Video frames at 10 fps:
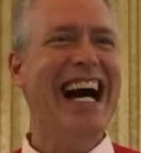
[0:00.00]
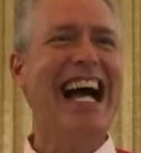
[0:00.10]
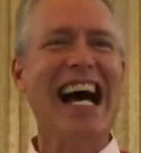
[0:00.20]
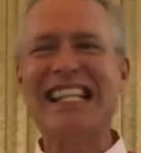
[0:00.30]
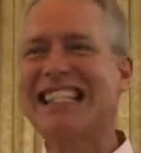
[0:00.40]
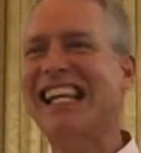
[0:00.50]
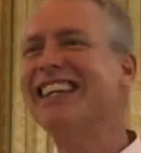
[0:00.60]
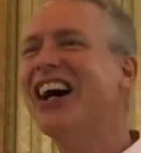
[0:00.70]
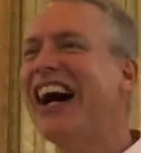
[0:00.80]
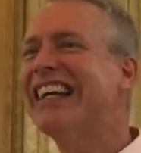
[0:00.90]
I ask that
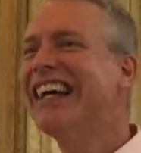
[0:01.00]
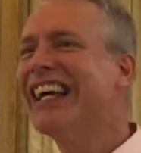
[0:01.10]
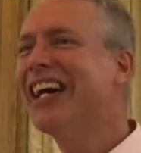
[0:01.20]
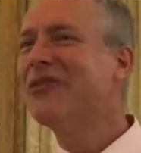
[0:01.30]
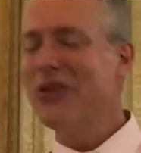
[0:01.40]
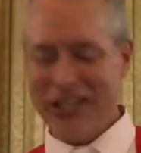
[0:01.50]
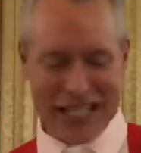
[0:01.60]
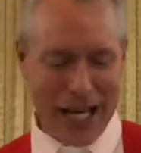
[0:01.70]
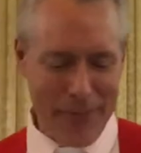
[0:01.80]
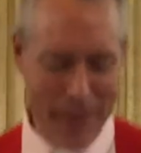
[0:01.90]
you not get
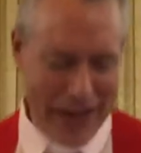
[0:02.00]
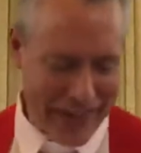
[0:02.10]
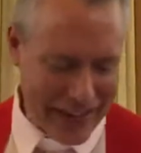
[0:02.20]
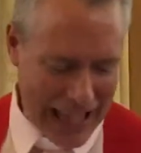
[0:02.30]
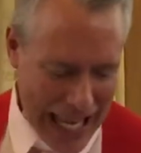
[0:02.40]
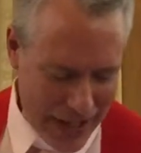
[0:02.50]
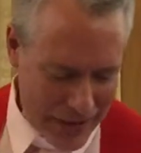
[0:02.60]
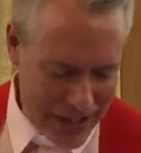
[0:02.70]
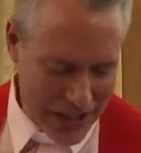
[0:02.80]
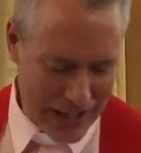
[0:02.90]
worked up about the
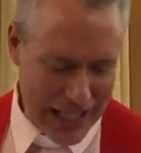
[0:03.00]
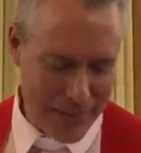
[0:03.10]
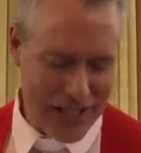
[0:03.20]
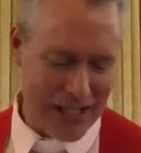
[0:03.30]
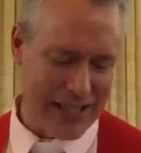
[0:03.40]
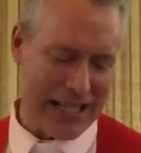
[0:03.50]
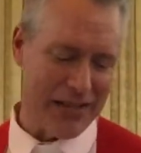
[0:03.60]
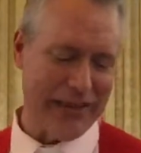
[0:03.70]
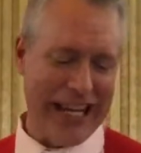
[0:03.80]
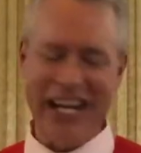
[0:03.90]
language and the images
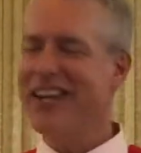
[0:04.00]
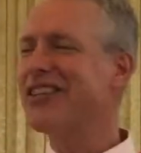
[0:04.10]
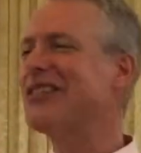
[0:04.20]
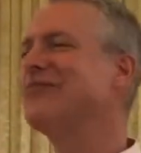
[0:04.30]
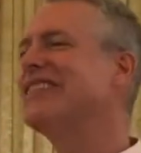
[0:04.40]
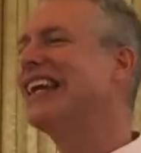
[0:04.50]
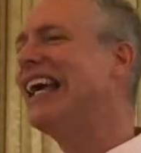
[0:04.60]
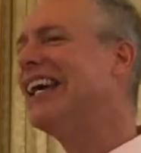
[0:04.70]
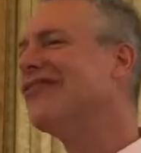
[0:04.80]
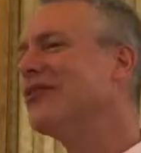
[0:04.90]
as we hear them
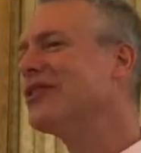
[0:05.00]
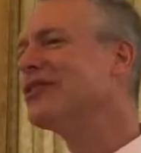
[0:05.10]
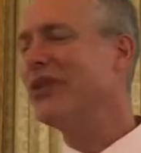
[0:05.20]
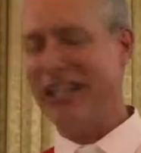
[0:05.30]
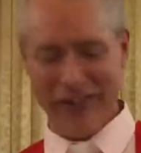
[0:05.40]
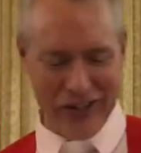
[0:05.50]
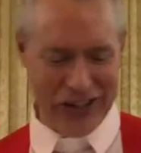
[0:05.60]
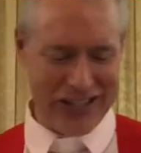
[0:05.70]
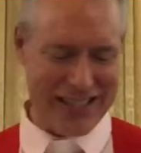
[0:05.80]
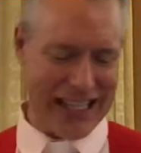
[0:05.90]
today from a
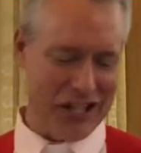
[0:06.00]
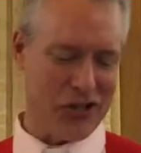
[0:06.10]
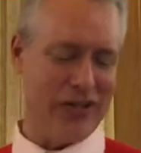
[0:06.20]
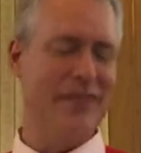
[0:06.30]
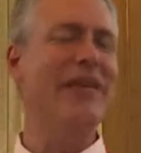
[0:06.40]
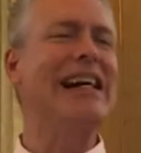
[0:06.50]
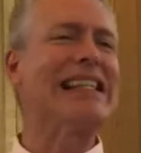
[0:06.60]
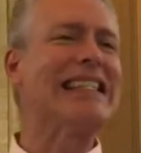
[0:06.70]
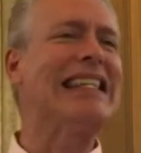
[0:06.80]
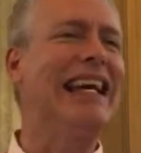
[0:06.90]
21st century
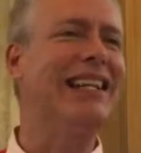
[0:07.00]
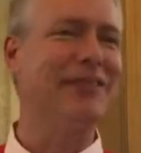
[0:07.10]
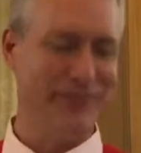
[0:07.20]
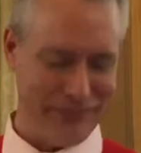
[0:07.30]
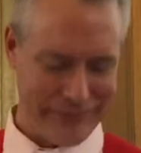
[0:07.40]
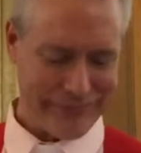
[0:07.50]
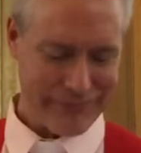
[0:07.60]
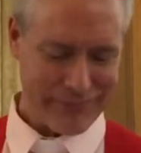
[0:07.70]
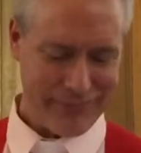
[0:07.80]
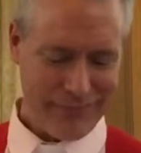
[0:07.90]
mindset.
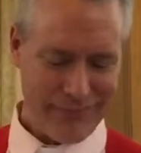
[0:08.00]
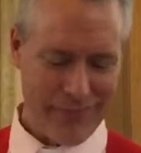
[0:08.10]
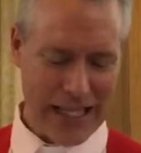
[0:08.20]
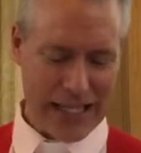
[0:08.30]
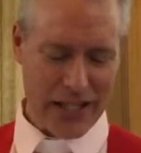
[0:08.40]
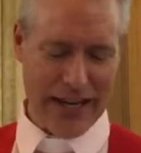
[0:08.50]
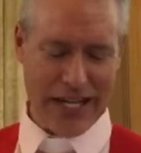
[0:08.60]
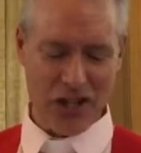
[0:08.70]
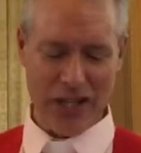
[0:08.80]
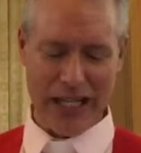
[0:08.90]
These are
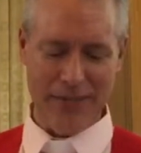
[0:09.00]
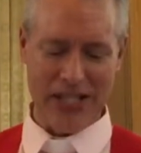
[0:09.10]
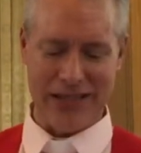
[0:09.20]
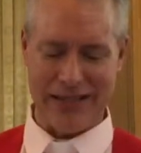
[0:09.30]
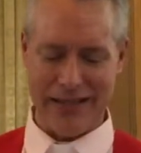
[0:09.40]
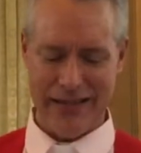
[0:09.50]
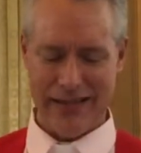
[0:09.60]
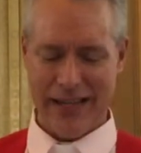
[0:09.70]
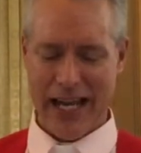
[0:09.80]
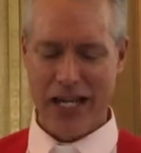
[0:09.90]
ancient images,
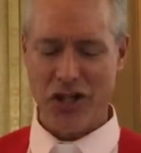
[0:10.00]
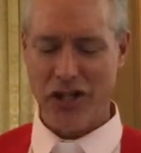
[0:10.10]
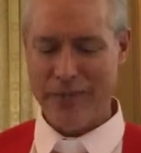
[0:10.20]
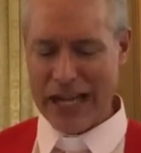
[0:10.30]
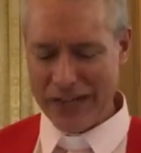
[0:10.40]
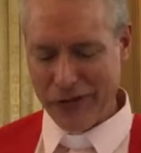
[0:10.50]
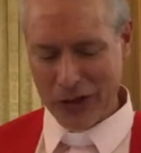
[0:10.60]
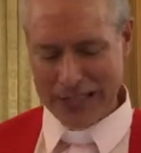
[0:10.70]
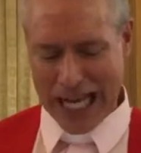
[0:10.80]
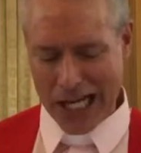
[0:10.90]
ancient
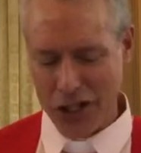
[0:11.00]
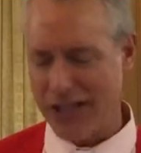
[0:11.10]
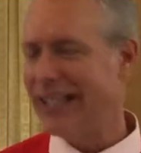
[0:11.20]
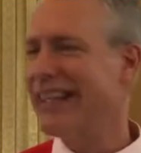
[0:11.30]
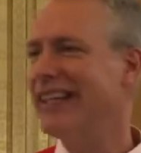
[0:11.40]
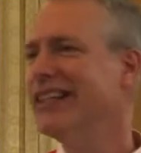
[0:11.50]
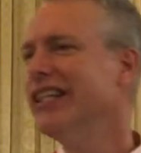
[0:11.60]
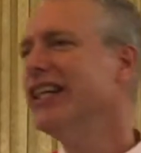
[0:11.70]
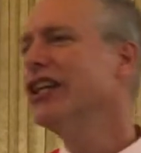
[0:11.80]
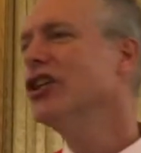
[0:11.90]
metaphors actually, that
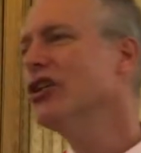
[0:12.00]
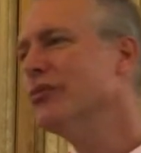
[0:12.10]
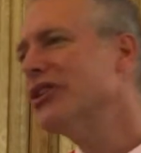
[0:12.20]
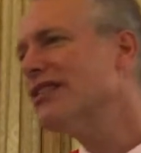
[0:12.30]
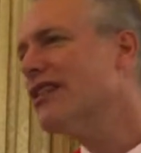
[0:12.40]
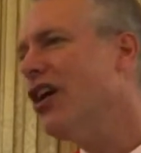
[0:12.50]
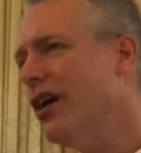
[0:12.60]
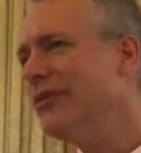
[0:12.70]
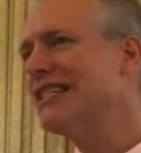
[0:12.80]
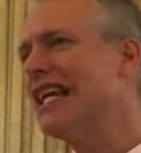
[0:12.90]
numerous
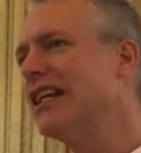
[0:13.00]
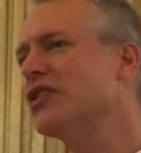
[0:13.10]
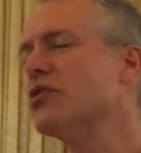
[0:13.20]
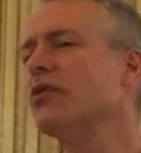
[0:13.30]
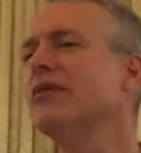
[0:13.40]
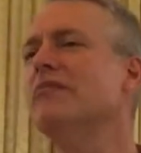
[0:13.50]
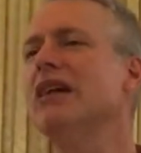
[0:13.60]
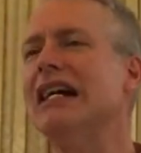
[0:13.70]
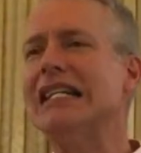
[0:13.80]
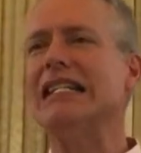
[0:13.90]
commentators
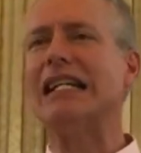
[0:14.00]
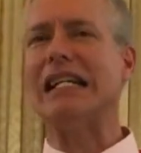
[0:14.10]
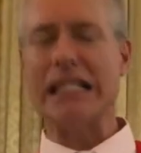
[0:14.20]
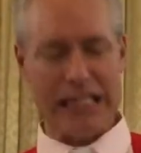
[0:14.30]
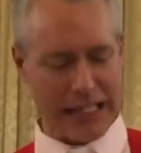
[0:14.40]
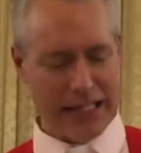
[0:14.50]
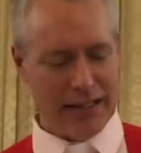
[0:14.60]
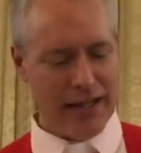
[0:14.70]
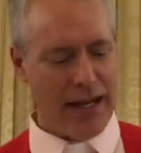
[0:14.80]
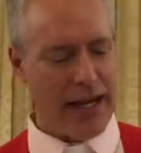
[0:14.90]
remind us
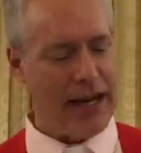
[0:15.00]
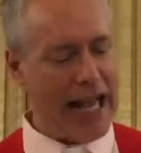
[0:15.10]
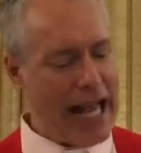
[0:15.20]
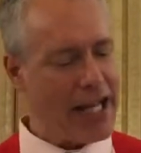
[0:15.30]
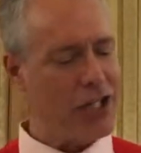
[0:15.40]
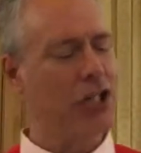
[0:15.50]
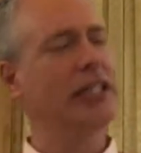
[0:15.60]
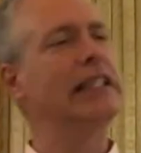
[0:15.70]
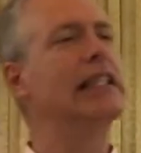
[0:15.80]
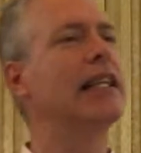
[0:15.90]
are
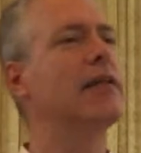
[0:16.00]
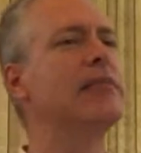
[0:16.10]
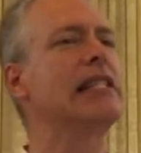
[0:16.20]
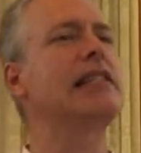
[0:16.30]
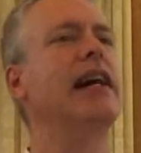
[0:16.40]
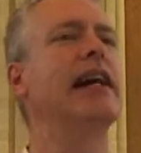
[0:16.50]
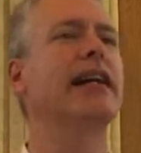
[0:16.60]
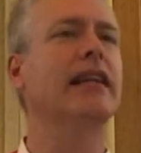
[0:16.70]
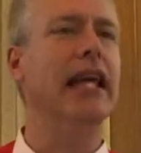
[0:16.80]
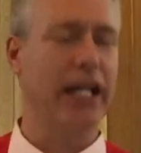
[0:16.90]
actually
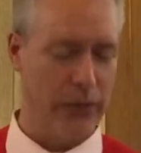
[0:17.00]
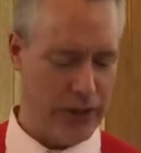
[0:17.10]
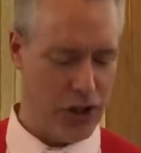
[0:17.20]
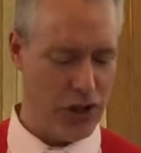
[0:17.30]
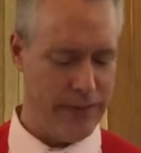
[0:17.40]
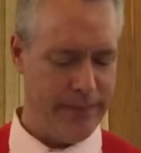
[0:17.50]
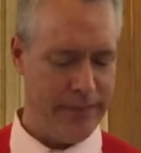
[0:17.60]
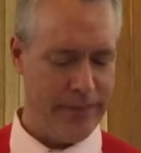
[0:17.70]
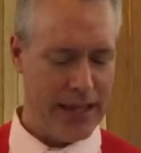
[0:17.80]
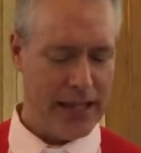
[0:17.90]
Messiah language,
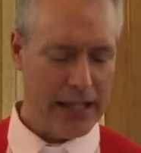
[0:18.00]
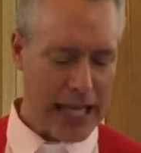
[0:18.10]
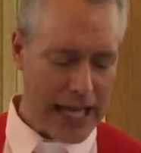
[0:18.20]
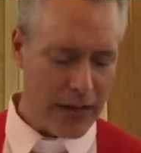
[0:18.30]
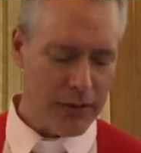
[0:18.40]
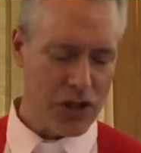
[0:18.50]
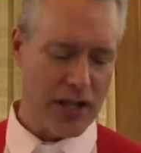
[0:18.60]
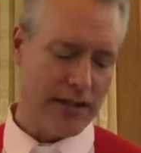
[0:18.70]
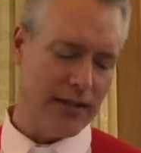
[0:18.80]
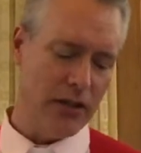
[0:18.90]
the language
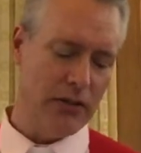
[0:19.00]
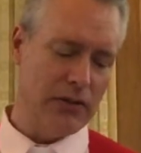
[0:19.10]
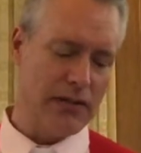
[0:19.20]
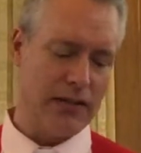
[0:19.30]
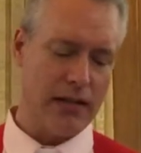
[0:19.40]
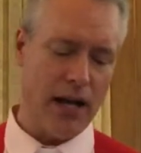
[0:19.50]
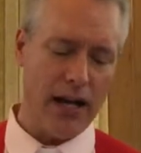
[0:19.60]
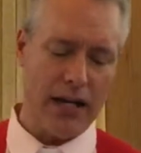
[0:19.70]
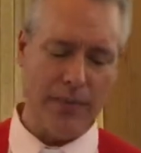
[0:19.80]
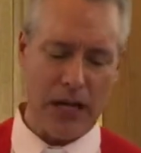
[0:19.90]
that's used to
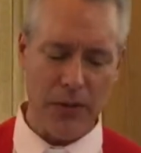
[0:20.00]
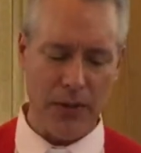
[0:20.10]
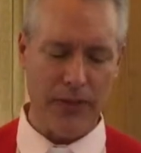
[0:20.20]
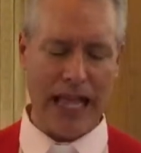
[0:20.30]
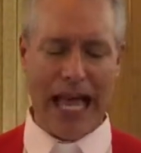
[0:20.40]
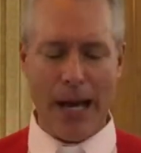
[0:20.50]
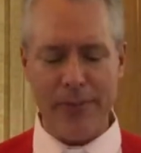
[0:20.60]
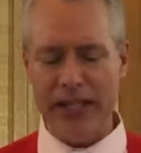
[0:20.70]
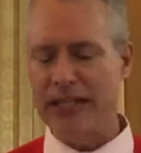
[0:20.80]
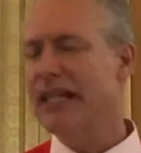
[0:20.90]
talk about what will
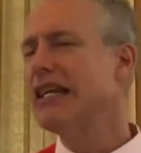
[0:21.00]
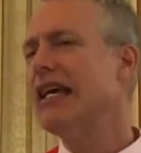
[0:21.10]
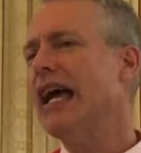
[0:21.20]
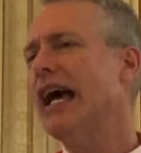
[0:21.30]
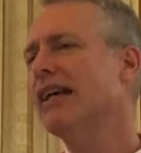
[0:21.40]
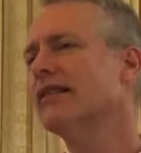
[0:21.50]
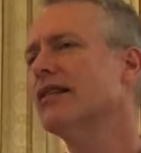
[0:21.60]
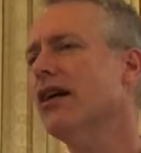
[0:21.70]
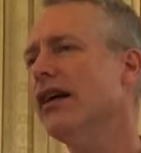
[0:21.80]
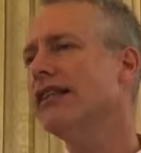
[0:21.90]
happen as
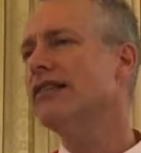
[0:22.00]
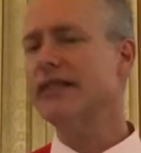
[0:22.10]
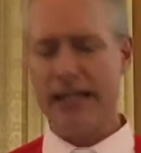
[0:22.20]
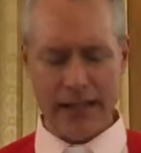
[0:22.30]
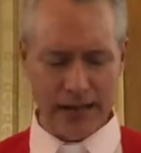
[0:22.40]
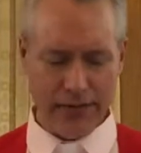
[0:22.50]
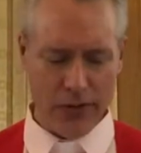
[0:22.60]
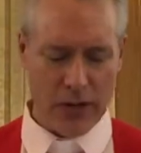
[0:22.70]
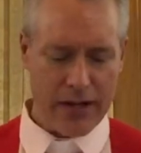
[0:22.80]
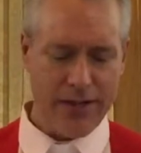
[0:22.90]
God sends
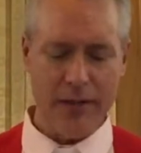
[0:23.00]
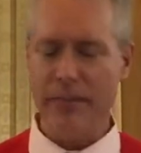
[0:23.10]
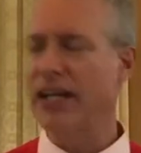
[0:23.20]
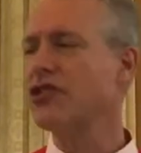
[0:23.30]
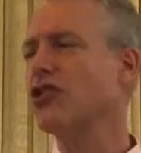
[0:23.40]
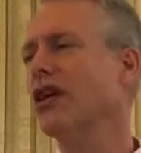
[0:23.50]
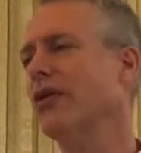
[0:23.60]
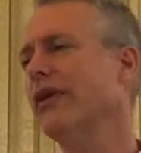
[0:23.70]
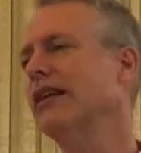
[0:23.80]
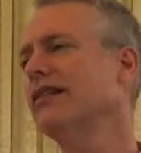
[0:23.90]
forth the
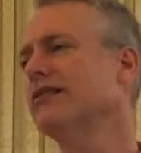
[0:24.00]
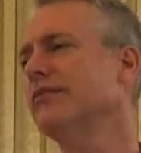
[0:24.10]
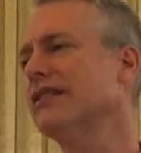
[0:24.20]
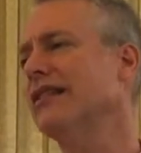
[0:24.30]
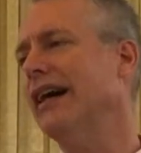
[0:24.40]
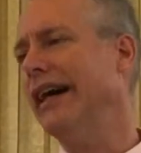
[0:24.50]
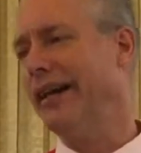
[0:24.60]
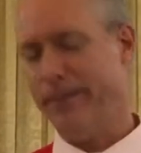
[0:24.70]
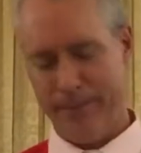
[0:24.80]
much-awaited Messiah.